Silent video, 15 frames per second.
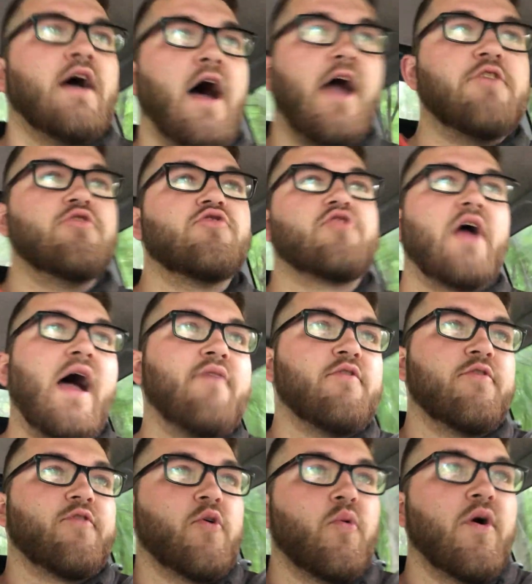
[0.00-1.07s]
I do
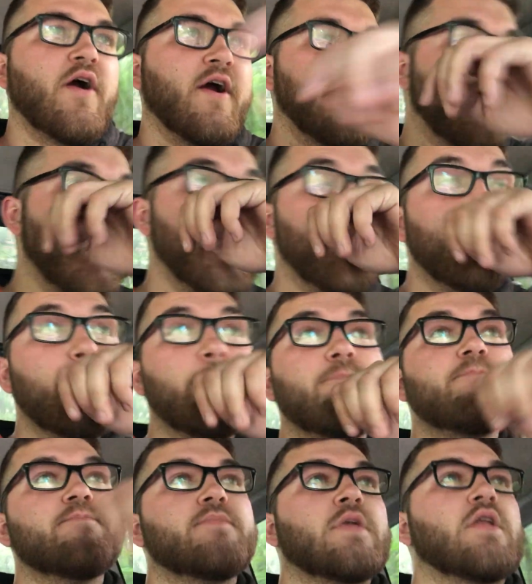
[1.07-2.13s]
travel for work.
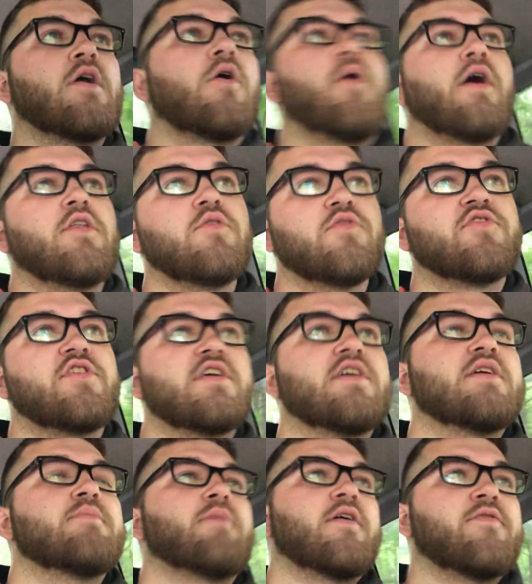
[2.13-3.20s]
I do
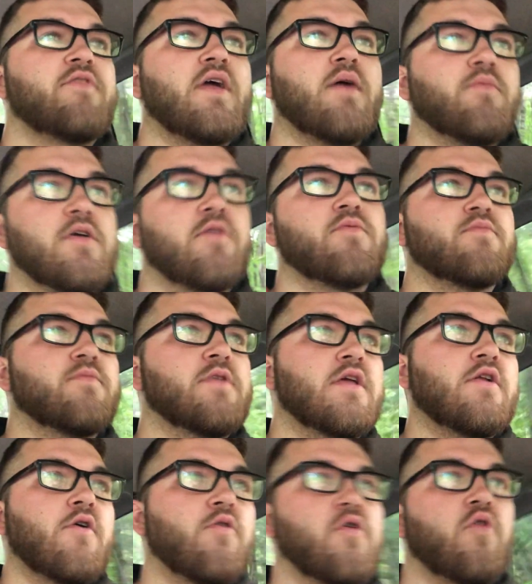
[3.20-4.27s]
see my family
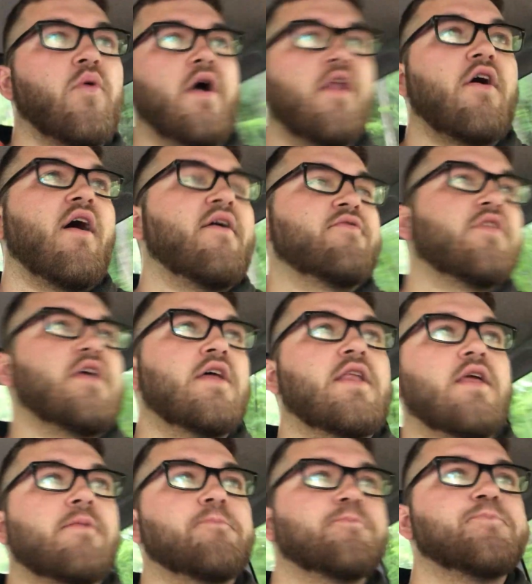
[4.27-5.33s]
quite often,
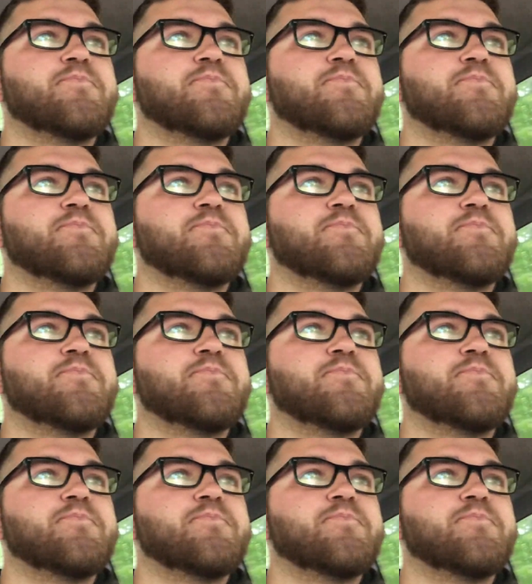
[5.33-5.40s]
and